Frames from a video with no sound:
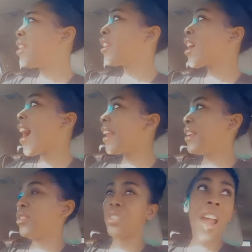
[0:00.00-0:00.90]

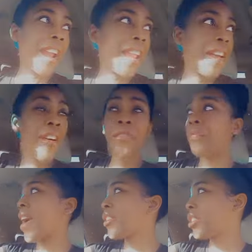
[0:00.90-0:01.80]
College,
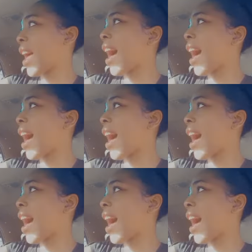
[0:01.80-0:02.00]
fresh